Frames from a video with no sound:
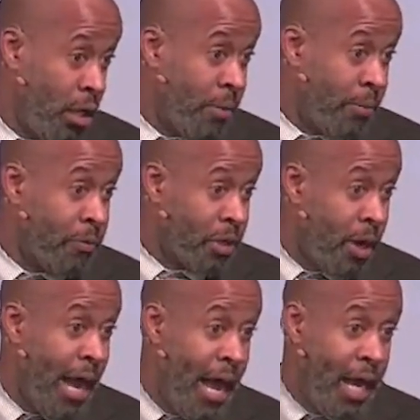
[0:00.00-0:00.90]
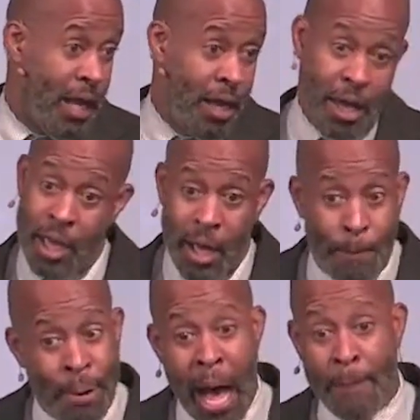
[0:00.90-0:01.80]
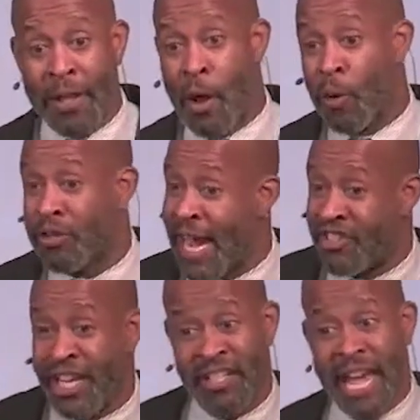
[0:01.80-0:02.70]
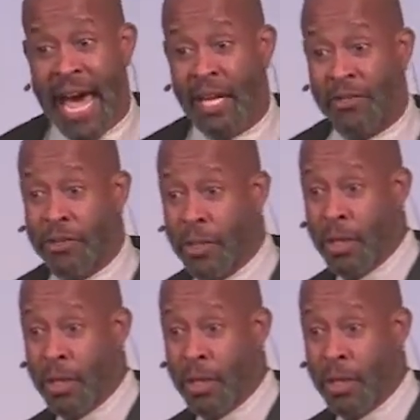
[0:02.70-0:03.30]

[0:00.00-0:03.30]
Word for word: right? Popping those like Tic Tacs,